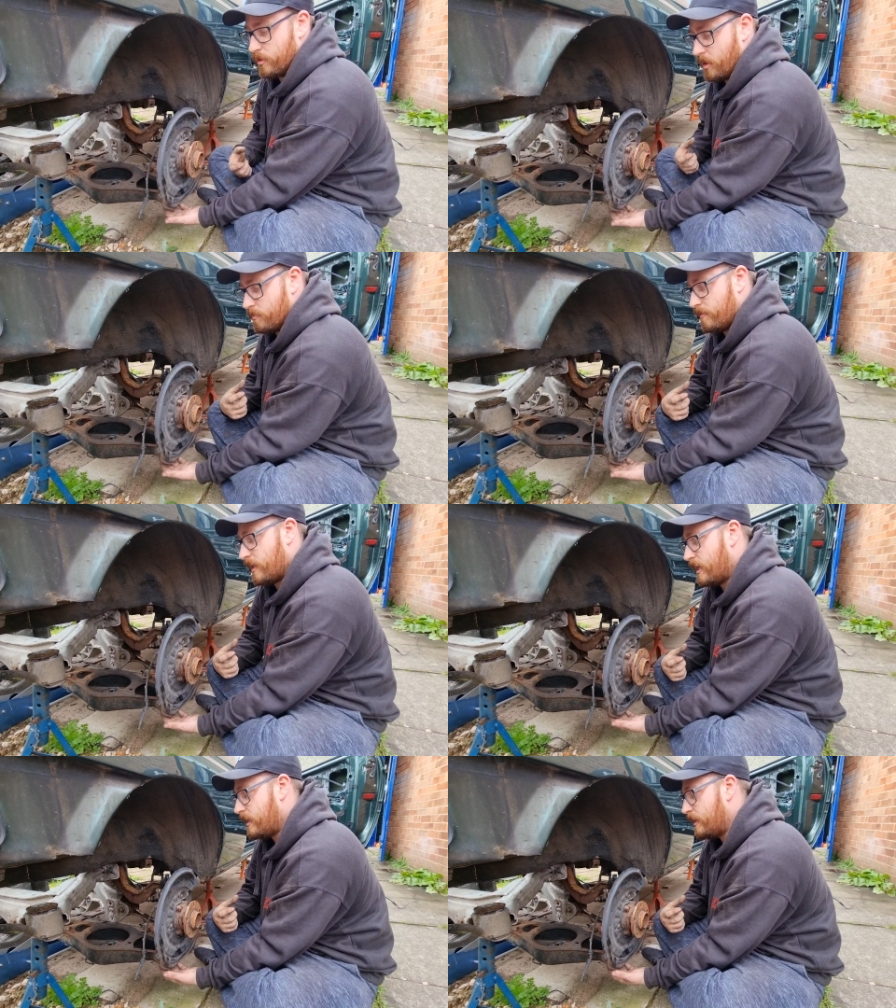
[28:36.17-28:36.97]
the bottom of
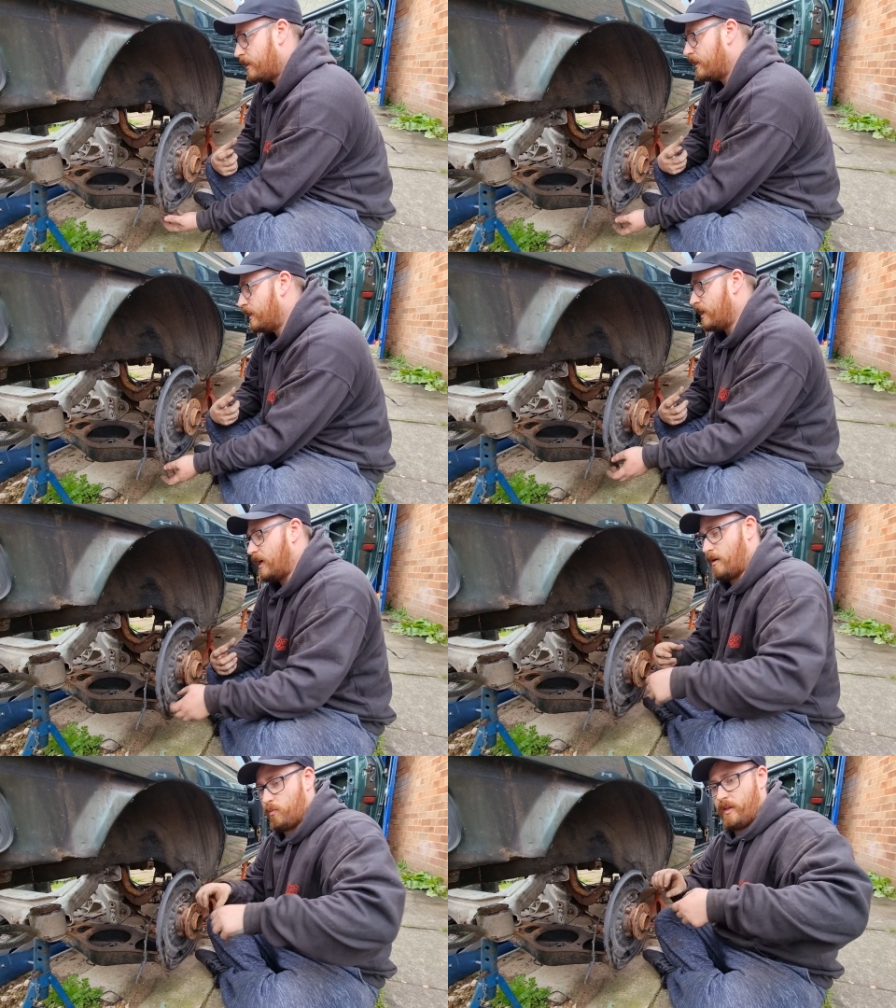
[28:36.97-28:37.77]
here
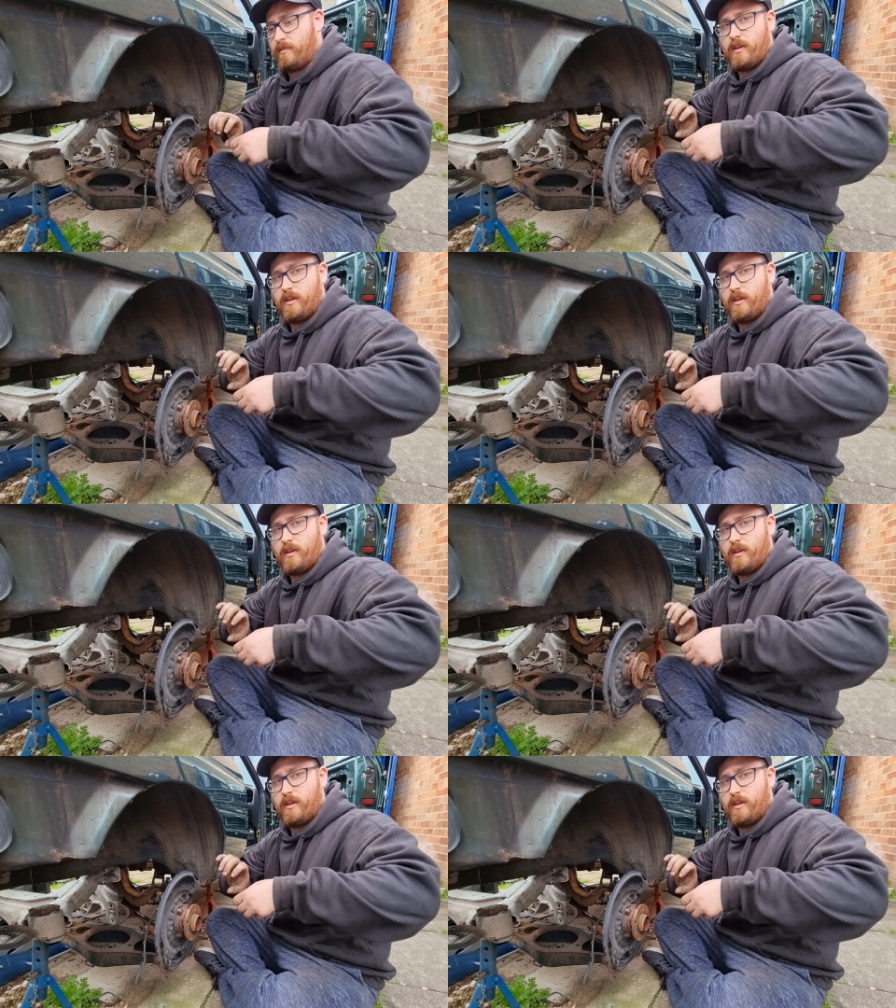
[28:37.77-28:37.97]
uh, with